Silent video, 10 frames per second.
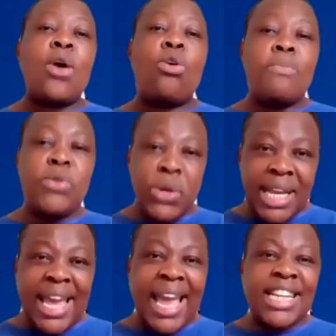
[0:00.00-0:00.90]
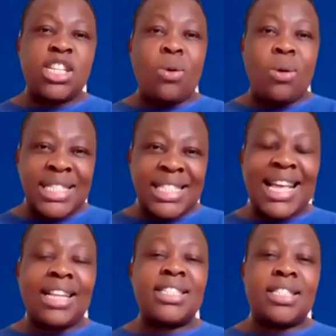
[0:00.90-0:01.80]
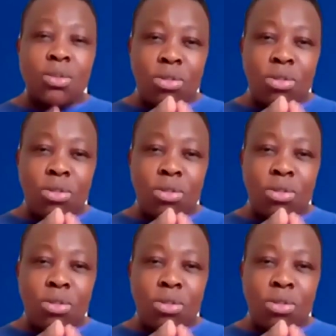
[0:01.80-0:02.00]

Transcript: communicate, consult